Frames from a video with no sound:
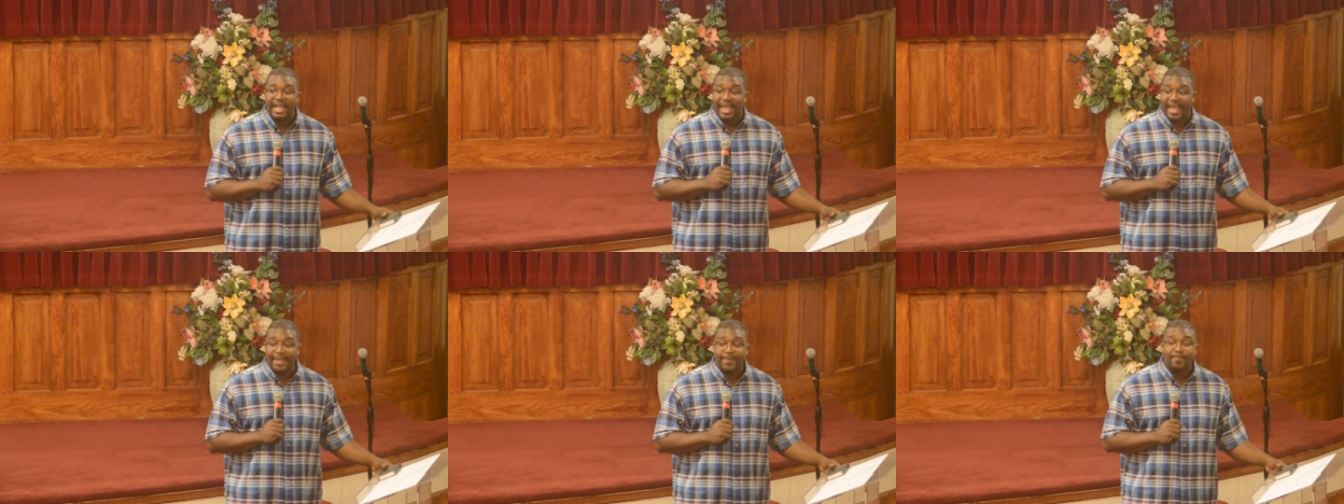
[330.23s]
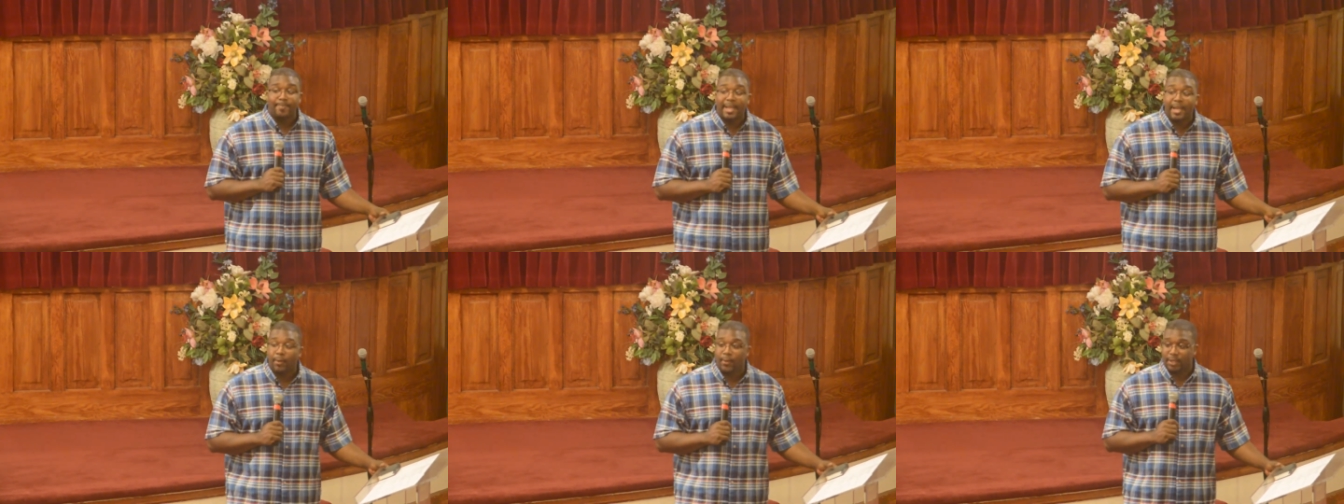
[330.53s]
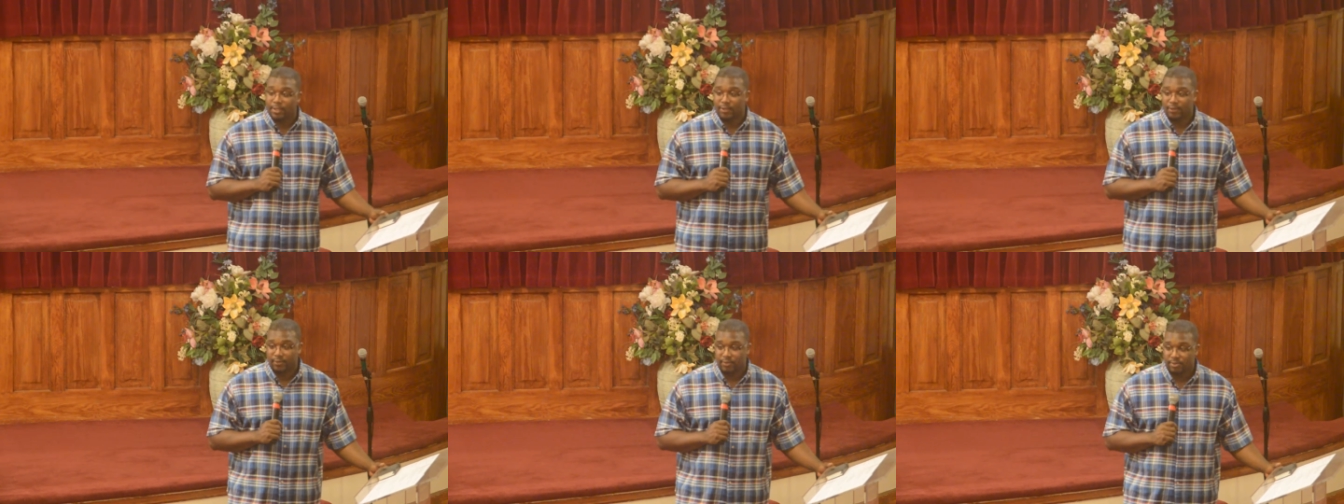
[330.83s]
and
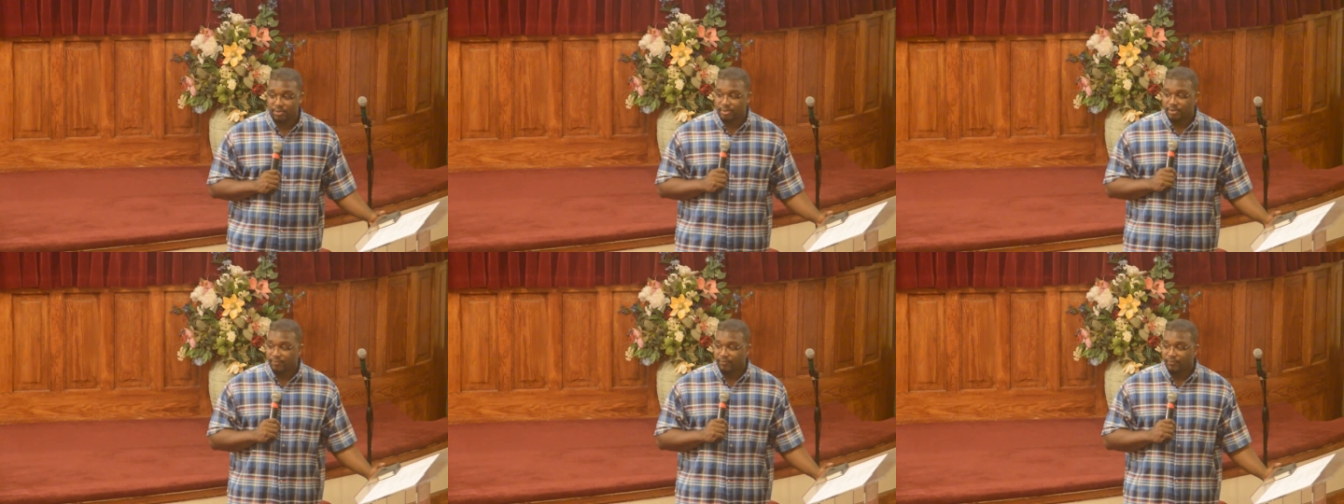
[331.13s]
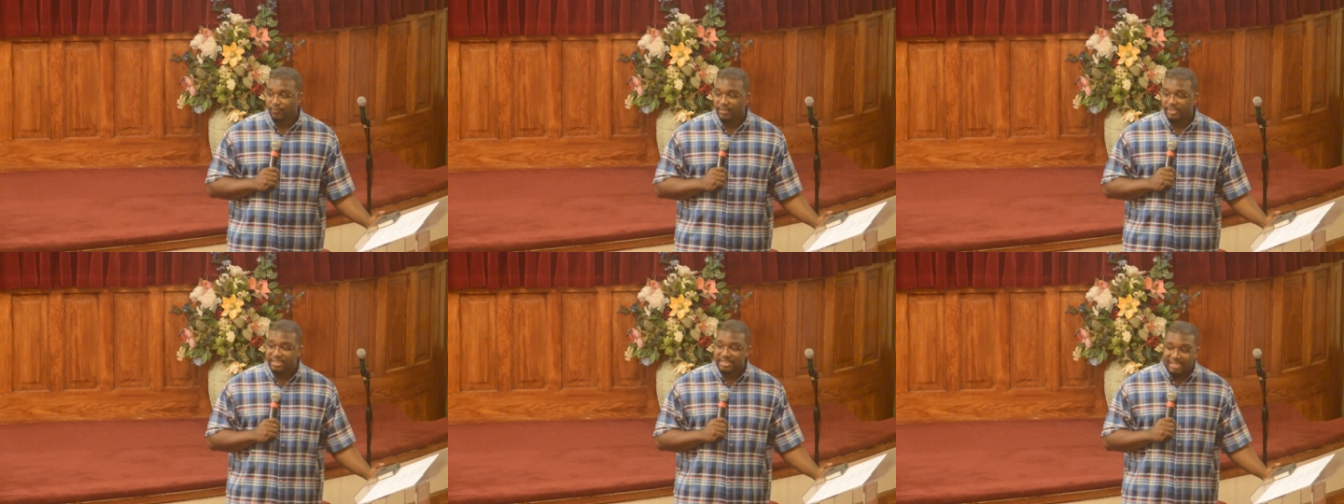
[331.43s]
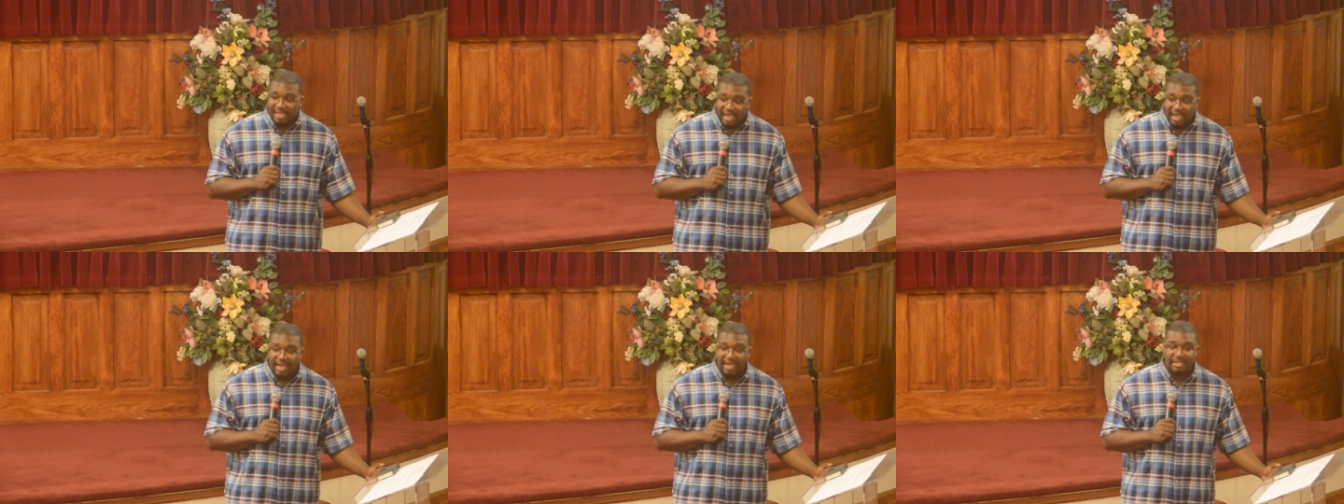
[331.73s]
miracles,
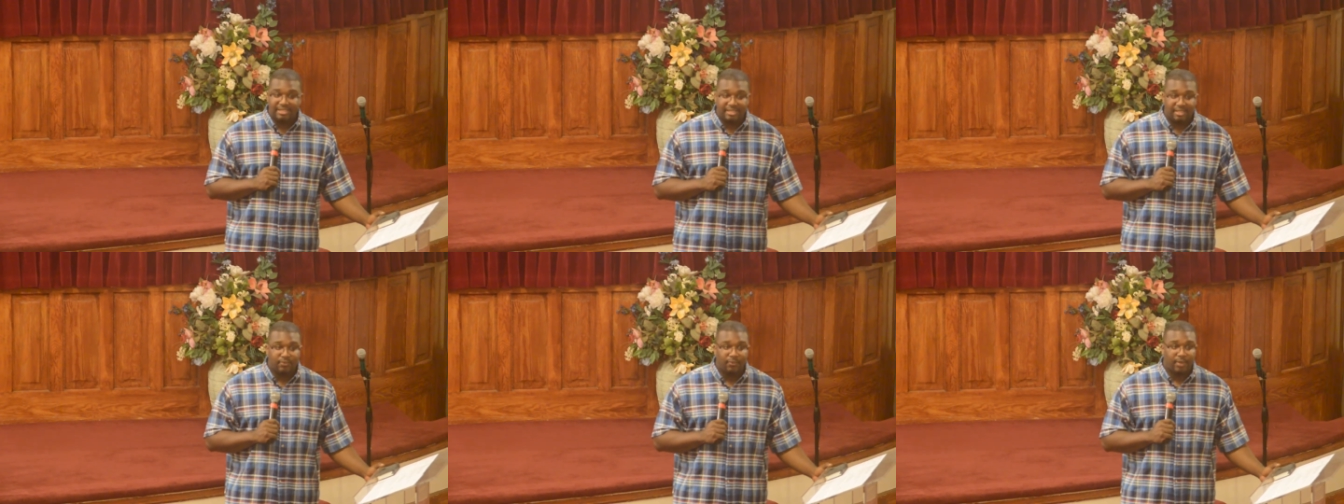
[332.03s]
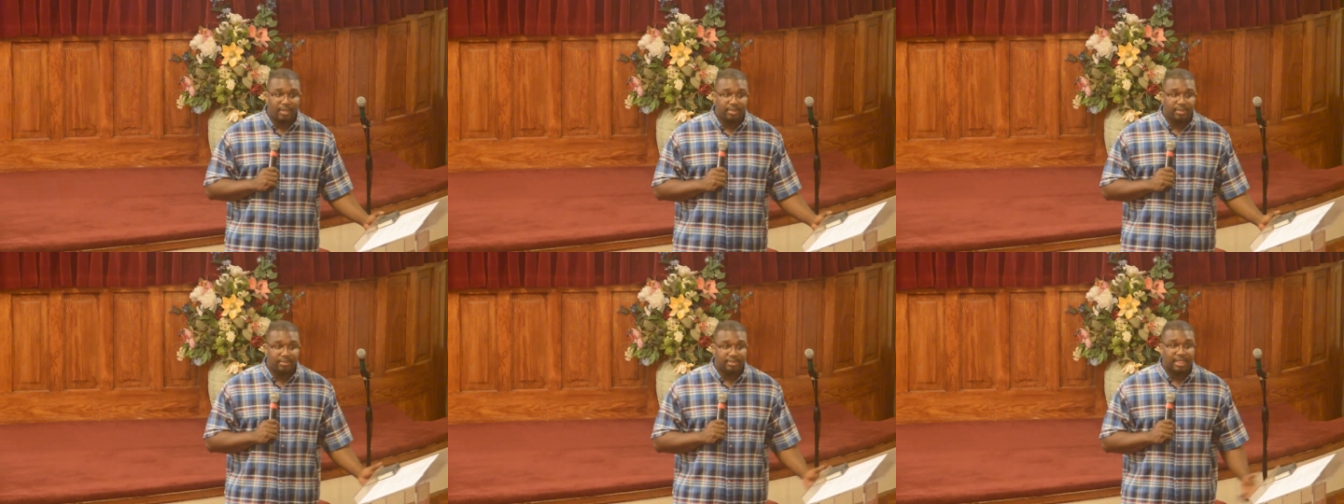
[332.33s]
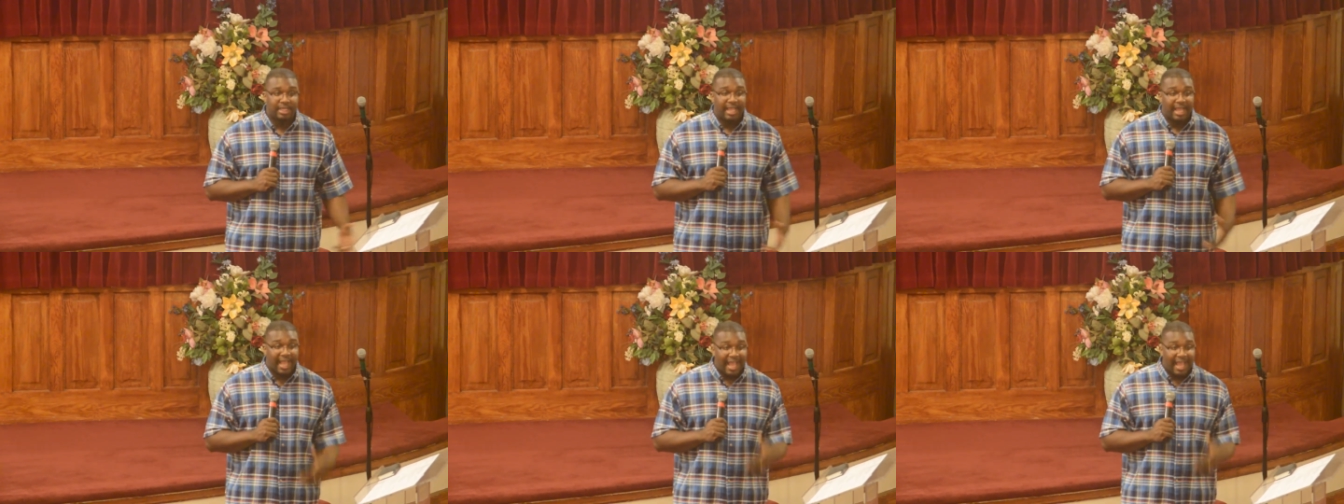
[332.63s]
signs and wonders.